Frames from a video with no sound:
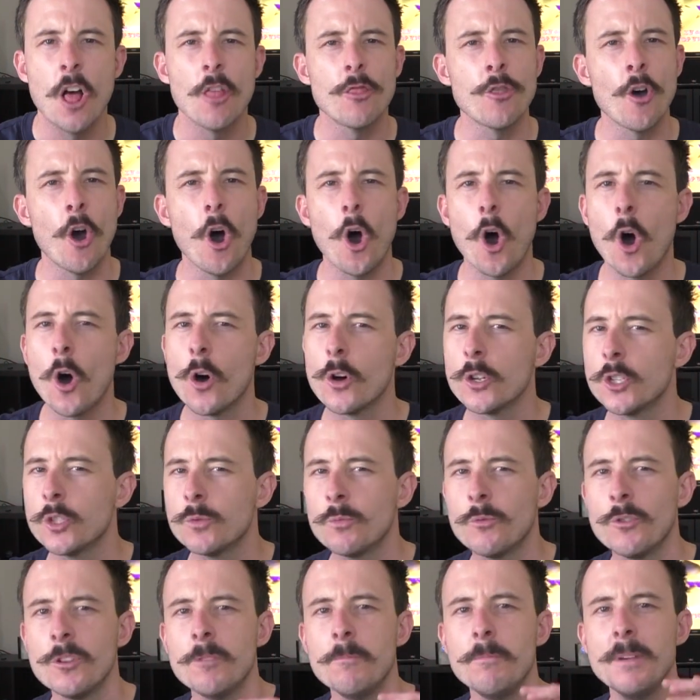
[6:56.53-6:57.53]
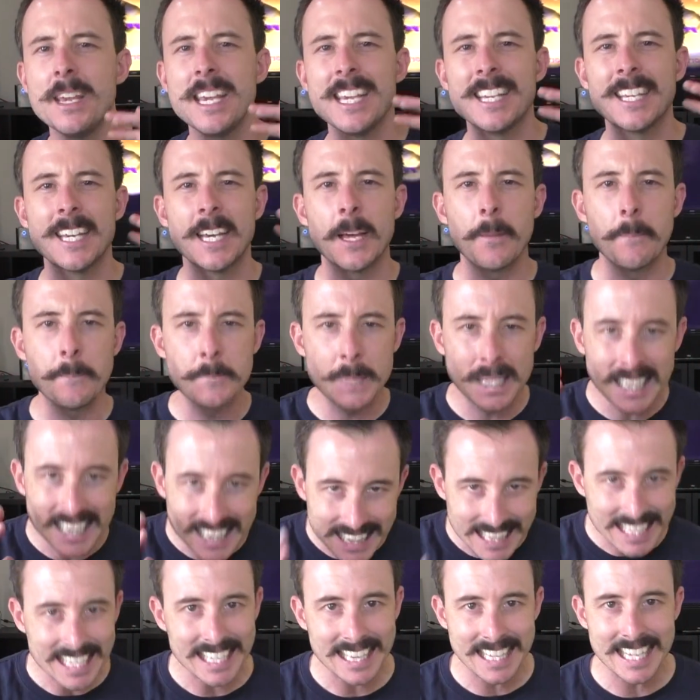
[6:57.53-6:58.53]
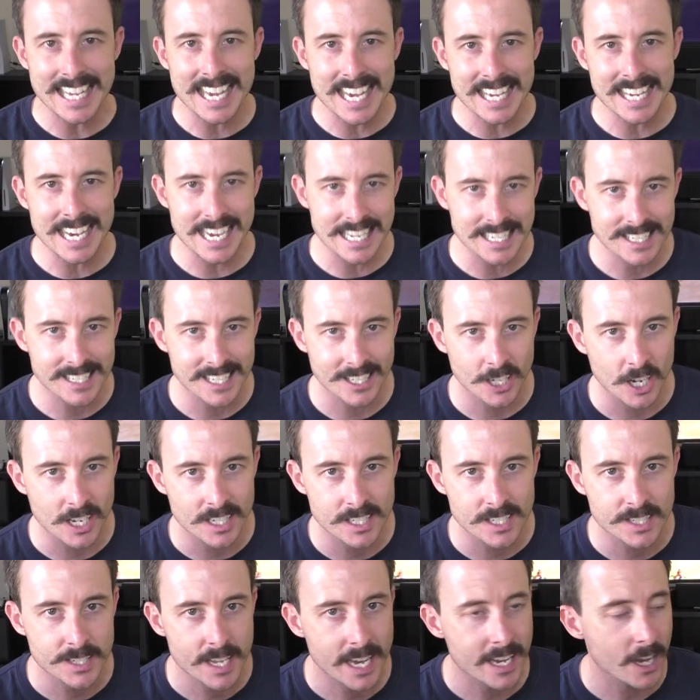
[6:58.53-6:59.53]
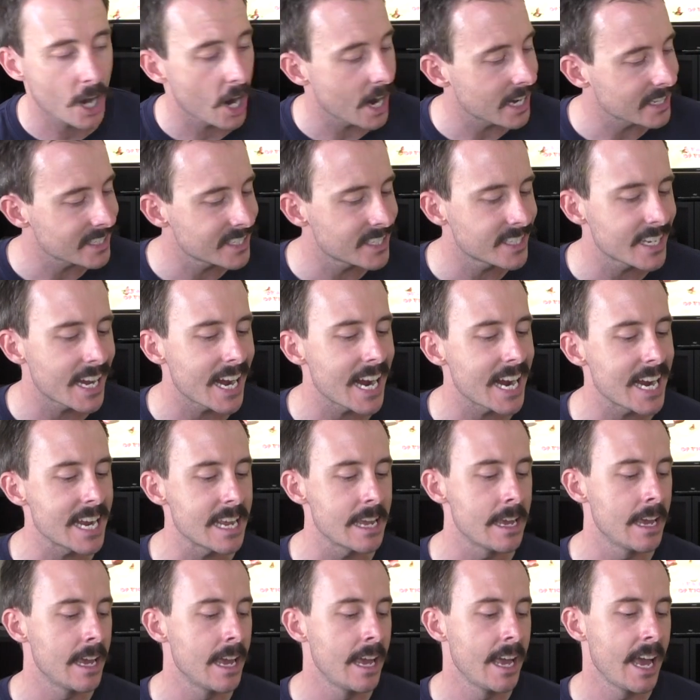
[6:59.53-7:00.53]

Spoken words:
The odds would be completely against it, I'd say.